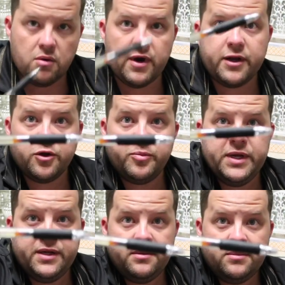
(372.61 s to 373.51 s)
A regular
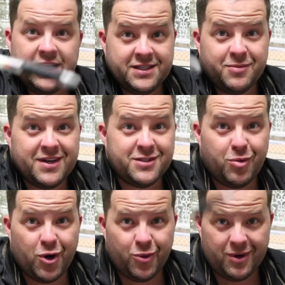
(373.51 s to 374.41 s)
pen, in case to
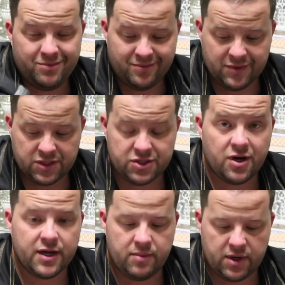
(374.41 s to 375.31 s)
borrow one because i are
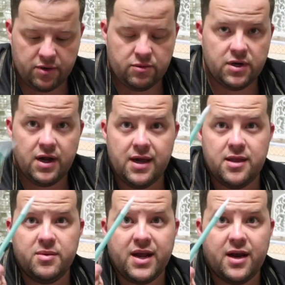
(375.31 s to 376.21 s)
not getting that good one, and
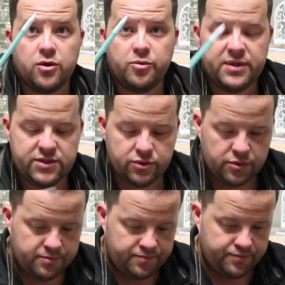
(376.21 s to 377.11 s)
then mechanical pencil.